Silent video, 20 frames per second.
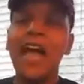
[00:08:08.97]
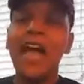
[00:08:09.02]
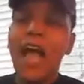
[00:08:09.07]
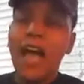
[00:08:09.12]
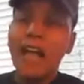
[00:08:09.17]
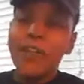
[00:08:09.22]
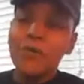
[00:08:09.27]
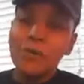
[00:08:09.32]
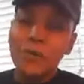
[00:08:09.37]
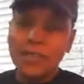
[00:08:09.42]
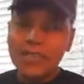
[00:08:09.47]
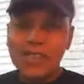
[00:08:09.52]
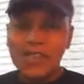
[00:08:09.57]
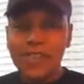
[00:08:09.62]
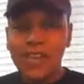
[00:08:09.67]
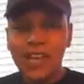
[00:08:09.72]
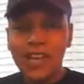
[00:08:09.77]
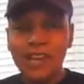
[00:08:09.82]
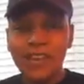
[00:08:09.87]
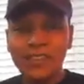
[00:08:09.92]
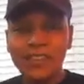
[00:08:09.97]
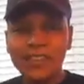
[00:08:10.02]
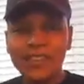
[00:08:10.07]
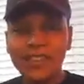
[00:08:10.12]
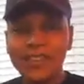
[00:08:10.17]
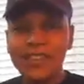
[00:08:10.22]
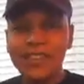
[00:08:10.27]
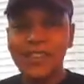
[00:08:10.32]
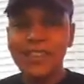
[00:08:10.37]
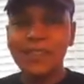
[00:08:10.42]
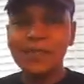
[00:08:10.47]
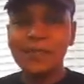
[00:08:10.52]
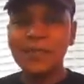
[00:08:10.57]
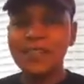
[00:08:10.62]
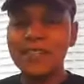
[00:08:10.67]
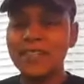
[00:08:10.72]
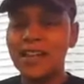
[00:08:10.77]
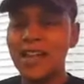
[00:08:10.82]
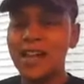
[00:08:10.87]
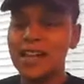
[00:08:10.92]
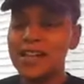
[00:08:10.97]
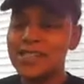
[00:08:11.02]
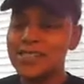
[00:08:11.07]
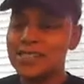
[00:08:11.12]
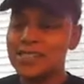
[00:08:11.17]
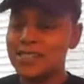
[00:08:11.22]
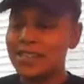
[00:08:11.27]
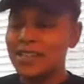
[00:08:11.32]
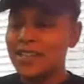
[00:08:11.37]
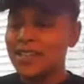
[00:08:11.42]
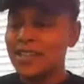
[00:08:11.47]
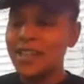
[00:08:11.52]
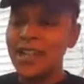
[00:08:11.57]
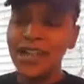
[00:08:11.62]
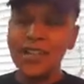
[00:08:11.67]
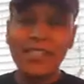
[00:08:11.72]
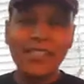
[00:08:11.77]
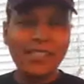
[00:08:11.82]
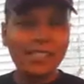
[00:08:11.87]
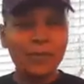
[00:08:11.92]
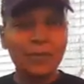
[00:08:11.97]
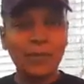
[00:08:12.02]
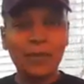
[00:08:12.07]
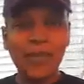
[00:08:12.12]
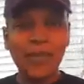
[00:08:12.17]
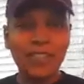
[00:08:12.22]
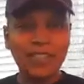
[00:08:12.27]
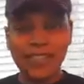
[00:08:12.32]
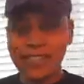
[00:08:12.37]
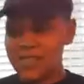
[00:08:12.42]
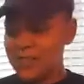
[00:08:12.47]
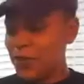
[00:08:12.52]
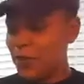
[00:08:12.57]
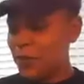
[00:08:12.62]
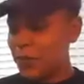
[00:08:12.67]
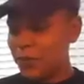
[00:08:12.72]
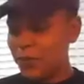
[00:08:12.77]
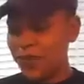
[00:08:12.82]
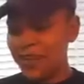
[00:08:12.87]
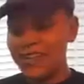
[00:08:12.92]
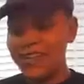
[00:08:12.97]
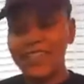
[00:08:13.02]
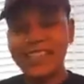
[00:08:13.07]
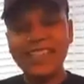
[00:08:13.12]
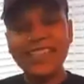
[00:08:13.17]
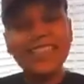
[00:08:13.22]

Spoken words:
I don't want to share anything because Ellen's plate looks so pretty.